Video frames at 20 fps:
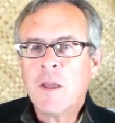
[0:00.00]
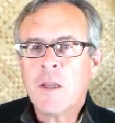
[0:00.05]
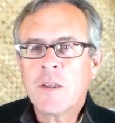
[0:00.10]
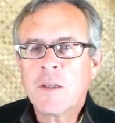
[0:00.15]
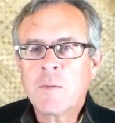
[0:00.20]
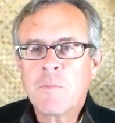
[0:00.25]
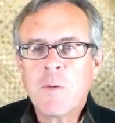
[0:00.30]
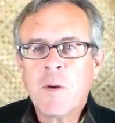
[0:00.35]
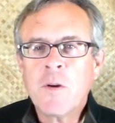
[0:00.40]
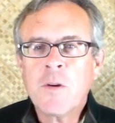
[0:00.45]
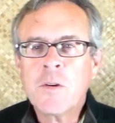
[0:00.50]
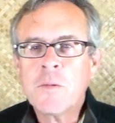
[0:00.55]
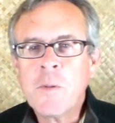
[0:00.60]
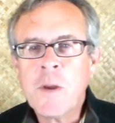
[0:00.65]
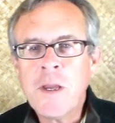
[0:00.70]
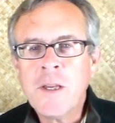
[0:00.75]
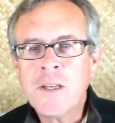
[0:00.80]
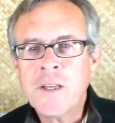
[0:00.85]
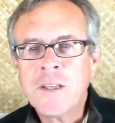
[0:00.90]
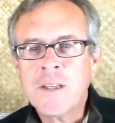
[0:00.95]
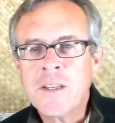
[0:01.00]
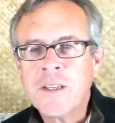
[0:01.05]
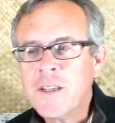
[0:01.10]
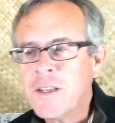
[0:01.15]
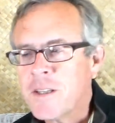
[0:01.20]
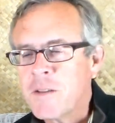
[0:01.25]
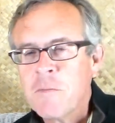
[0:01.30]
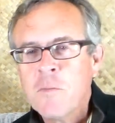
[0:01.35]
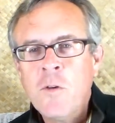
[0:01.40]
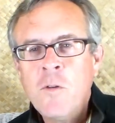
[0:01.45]
Is pure
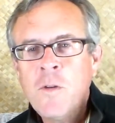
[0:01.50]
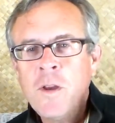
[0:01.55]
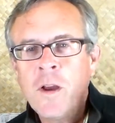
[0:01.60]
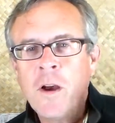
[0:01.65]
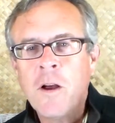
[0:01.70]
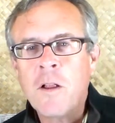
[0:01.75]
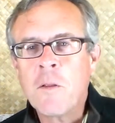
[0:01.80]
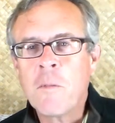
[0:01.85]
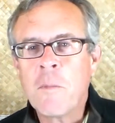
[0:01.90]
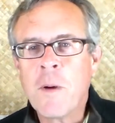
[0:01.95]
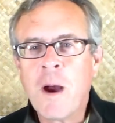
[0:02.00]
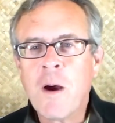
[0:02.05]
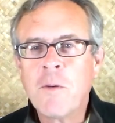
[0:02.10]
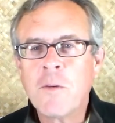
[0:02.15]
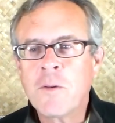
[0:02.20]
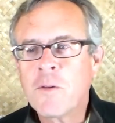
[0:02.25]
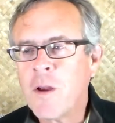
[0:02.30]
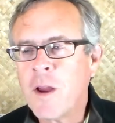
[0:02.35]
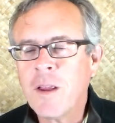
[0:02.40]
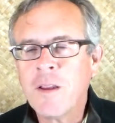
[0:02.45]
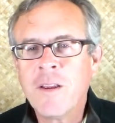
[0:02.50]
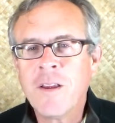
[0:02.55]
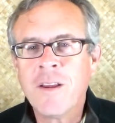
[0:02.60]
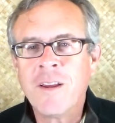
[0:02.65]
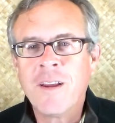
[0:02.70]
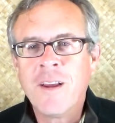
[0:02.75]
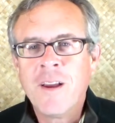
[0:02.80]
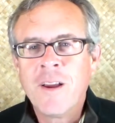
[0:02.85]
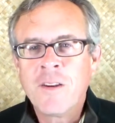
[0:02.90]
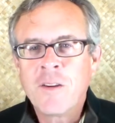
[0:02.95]
spaciousness moving all about, trying
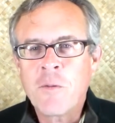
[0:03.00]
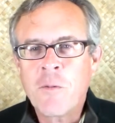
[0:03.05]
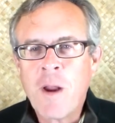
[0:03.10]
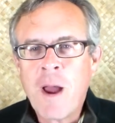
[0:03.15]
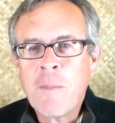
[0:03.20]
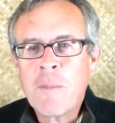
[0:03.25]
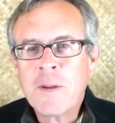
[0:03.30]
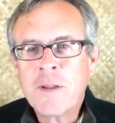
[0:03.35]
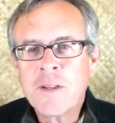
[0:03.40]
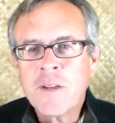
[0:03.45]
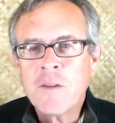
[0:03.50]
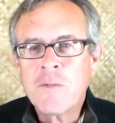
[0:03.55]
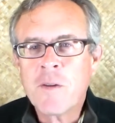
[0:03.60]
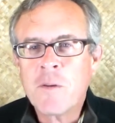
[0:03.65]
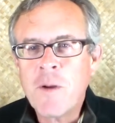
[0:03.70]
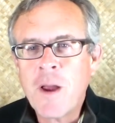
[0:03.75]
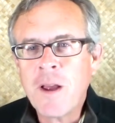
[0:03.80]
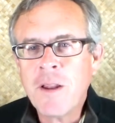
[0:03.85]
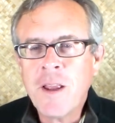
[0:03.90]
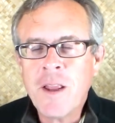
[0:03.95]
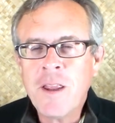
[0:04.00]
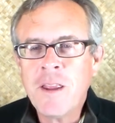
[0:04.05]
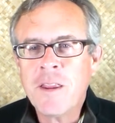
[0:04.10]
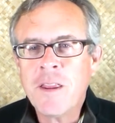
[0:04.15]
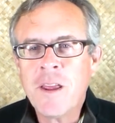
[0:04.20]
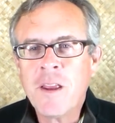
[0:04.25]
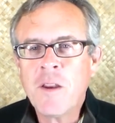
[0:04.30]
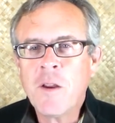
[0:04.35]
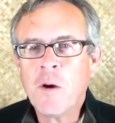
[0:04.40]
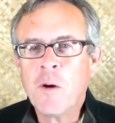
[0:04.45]
to, to wrap itself around
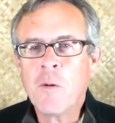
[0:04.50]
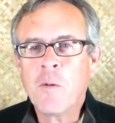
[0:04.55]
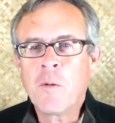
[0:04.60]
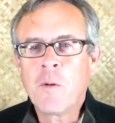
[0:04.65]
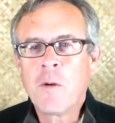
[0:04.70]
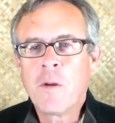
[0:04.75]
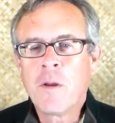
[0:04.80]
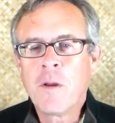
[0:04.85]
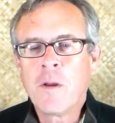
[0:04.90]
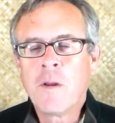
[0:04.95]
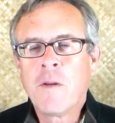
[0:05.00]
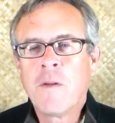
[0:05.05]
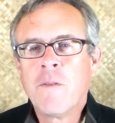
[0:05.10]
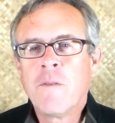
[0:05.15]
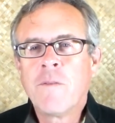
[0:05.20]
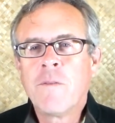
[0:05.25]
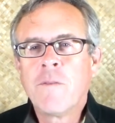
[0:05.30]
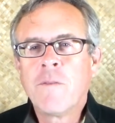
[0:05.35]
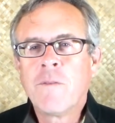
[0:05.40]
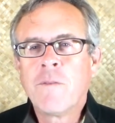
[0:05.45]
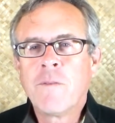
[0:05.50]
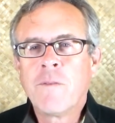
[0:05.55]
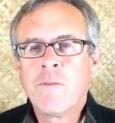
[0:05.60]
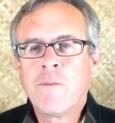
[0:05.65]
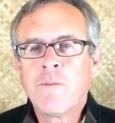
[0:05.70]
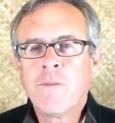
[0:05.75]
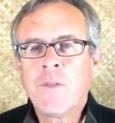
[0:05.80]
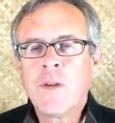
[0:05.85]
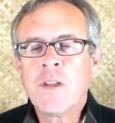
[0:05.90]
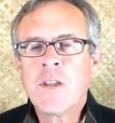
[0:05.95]
anything? No.
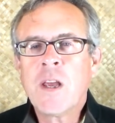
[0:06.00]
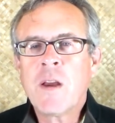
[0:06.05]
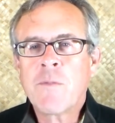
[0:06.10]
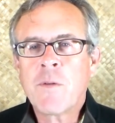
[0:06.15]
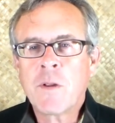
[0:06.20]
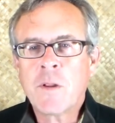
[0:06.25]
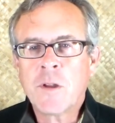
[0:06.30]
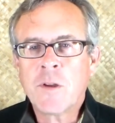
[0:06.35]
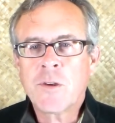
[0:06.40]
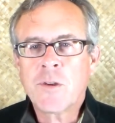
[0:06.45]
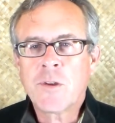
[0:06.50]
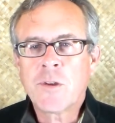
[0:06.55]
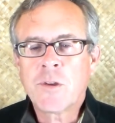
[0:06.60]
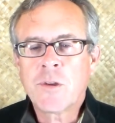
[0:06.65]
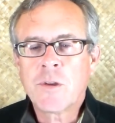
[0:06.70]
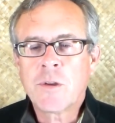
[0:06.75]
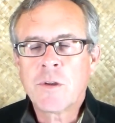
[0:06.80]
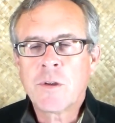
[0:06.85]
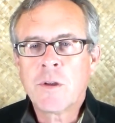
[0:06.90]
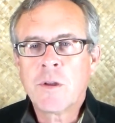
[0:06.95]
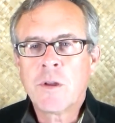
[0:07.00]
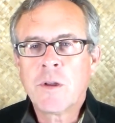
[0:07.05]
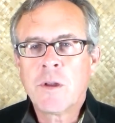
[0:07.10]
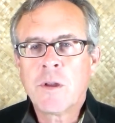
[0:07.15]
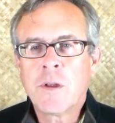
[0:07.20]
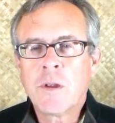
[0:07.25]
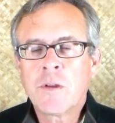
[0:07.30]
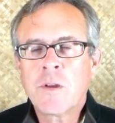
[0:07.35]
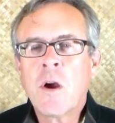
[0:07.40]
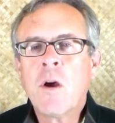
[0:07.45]
It's effortless.
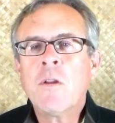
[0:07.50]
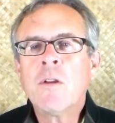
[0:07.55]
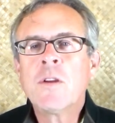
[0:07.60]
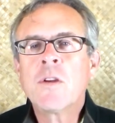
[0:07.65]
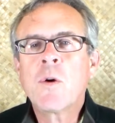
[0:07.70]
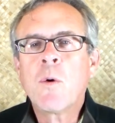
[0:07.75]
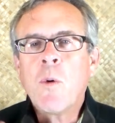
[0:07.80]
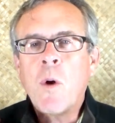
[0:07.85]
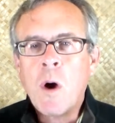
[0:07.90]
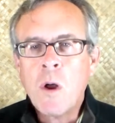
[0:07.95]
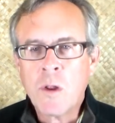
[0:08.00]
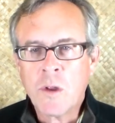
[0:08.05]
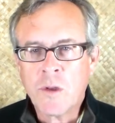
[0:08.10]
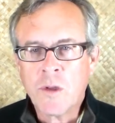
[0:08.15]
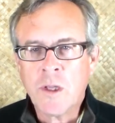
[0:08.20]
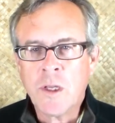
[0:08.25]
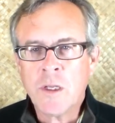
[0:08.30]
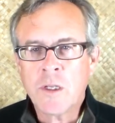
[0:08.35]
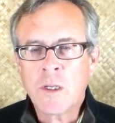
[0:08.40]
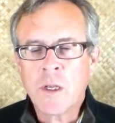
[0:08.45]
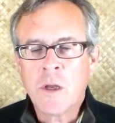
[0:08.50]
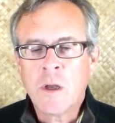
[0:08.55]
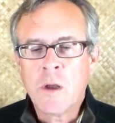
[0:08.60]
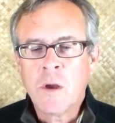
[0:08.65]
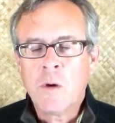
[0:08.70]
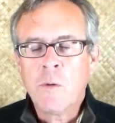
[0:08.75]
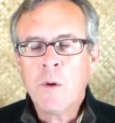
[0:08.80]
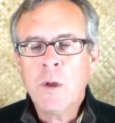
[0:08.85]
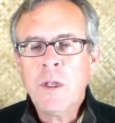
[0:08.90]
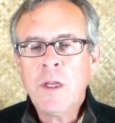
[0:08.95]
It's all these qualities.
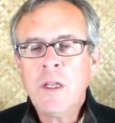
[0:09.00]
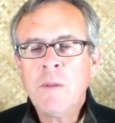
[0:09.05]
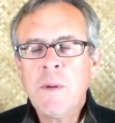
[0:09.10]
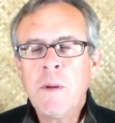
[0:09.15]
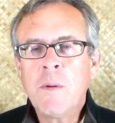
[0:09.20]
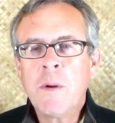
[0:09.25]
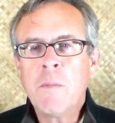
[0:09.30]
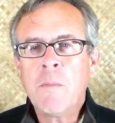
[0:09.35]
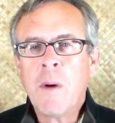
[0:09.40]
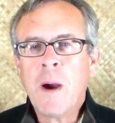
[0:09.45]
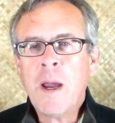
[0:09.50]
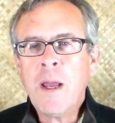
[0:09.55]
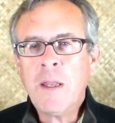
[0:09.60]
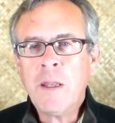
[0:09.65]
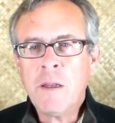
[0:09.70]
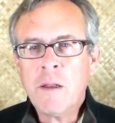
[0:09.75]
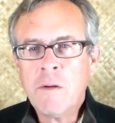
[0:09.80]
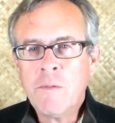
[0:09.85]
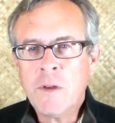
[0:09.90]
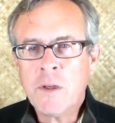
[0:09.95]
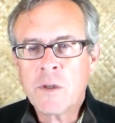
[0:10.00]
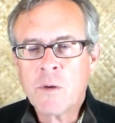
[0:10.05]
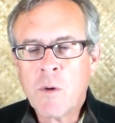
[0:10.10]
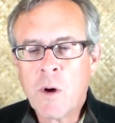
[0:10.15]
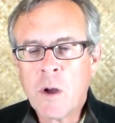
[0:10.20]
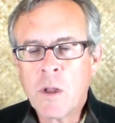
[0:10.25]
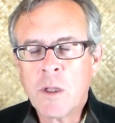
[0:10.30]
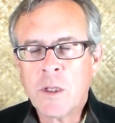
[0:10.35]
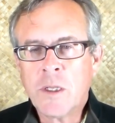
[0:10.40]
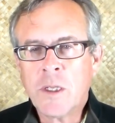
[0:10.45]
We need to be reminded of these
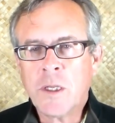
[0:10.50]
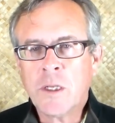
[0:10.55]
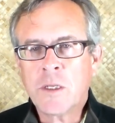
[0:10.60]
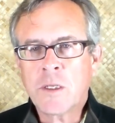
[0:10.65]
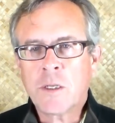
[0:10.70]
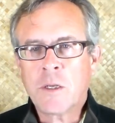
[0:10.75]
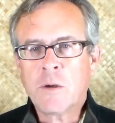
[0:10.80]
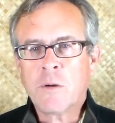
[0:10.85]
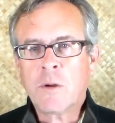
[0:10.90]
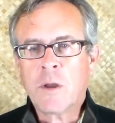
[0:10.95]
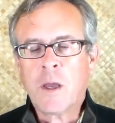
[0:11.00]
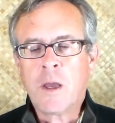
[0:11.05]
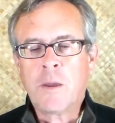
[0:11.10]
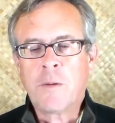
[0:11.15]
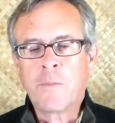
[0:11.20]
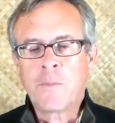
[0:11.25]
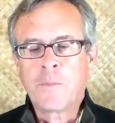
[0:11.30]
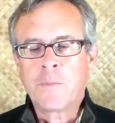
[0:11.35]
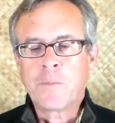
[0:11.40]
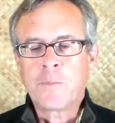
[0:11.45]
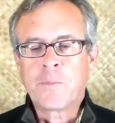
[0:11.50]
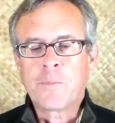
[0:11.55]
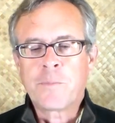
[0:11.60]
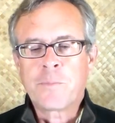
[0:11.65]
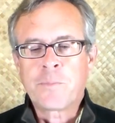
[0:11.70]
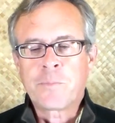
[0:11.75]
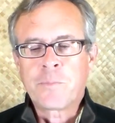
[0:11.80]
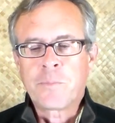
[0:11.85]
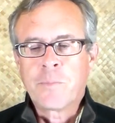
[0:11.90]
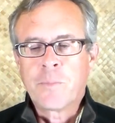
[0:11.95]
qualities, okay?
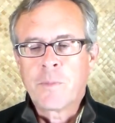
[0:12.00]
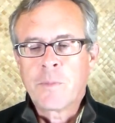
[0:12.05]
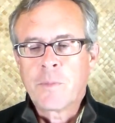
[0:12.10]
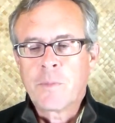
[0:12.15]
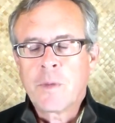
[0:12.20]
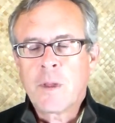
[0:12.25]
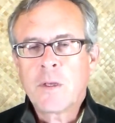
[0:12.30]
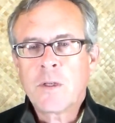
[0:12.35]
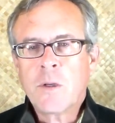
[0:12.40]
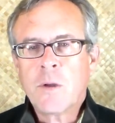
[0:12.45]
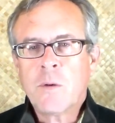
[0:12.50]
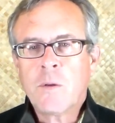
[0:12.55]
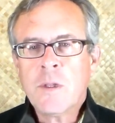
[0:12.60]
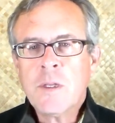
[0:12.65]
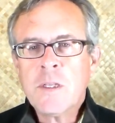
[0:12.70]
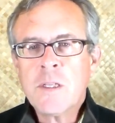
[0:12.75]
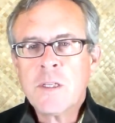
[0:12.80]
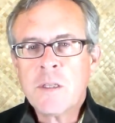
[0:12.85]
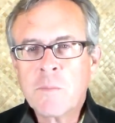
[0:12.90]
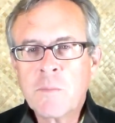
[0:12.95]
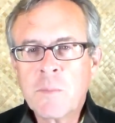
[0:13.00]
So this is